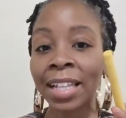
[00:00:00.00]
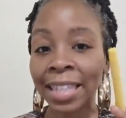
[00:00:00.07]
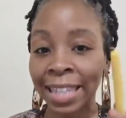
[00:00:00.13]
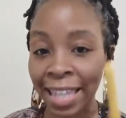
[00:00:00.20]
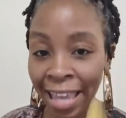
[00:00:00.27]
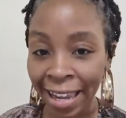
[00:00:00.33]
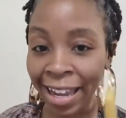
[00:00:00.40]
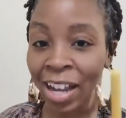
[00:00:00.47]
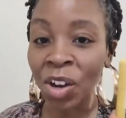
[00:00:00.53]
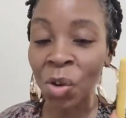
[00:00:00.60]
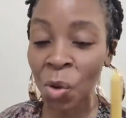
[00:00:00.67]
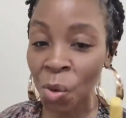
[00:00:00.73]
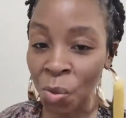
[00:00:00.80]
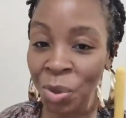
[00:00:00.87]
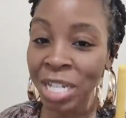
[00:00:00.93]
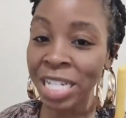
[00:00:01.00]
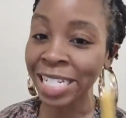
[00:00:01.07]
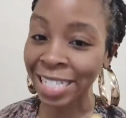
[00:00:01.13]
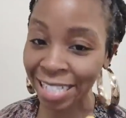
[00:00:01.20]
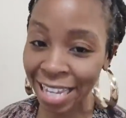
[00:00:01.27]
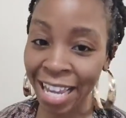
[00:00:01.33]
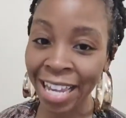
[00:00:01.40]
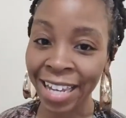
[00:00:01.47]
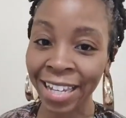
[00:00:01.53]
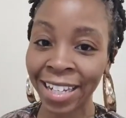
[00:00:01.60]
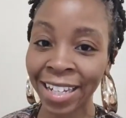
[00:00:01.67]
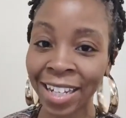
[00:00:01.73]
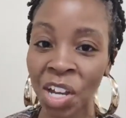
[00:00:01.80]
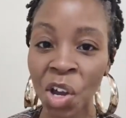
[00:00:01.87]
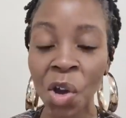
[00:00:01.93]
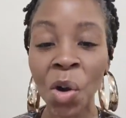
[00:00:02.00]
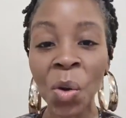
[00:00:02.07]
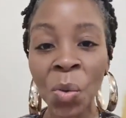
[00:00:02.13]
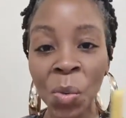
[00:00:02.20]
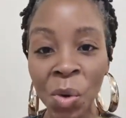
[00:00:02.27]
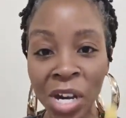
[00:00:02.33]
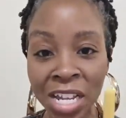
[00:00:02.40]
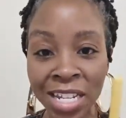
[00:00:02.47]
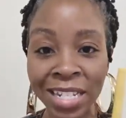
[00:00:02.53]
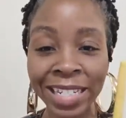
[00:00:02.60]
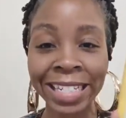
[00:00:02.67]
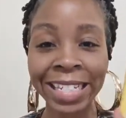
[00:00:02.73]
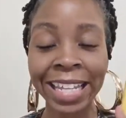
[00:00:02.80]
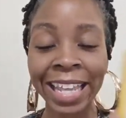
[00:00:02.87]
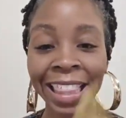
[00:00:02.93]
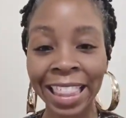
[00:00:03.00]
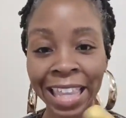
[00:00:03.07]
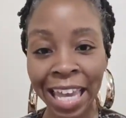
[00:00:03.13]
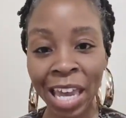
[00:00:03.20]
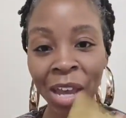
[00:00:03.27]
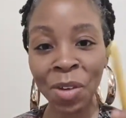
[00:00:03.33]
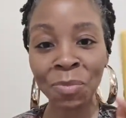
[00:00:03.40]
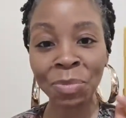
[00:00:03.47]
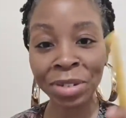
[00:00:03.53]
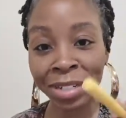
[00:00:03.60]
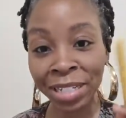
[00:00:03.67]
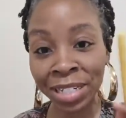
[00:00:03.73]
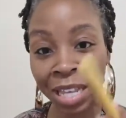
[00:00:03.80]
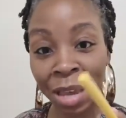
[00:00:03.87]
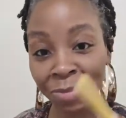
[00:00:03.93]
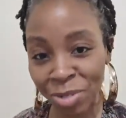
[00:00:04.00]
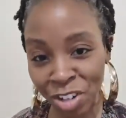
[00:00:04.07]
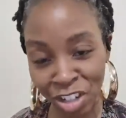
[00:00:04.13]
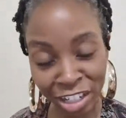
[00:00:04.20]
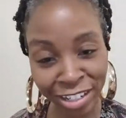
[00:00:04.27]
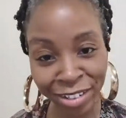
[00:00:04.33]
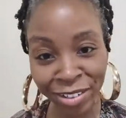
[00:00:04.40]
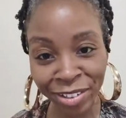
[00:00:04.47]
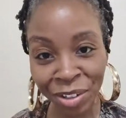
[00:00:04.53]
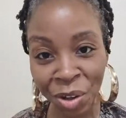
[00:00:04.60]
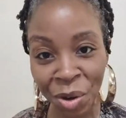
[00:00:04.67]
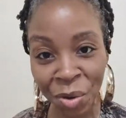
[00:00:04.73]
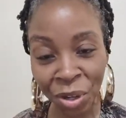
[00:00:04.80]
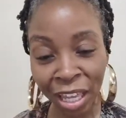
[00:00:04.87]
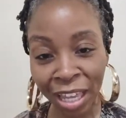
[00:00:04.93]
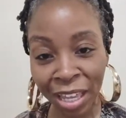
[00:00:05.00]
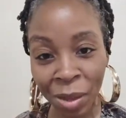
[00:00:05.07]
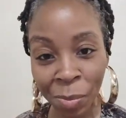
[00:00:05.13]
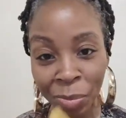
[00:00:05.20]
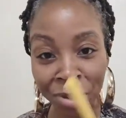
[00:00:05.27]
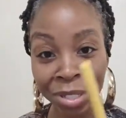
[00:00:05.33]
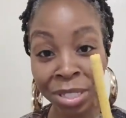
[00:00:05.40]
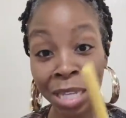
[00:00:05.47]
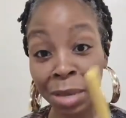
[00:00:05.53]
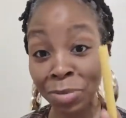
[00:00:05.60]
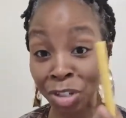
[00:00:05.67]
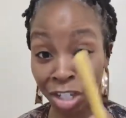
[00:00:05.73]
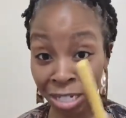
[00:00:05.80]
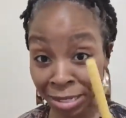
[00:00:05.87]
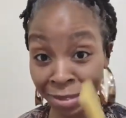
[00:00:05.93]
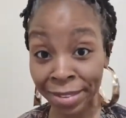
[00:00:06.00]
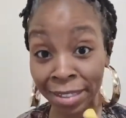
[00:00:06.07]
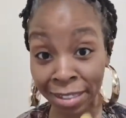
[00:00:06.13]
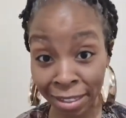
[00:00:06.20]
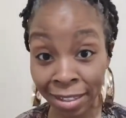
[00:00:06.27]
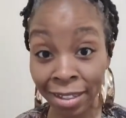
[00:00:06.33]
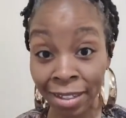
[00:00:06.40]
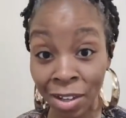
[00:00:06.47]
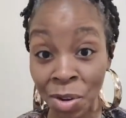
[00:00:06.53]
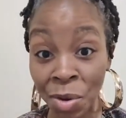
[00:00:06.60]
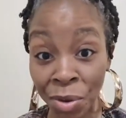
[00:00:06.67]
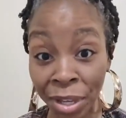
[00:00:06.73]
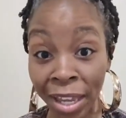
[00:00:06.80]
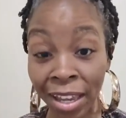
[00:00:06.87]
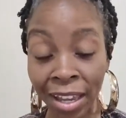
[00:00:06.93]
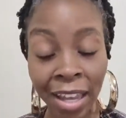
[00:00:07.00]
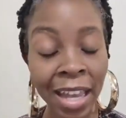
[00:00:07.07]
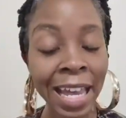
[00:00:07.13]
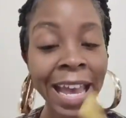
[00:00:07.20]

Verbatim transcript: Like I always say, once that perception, okay? Perception is key, okay?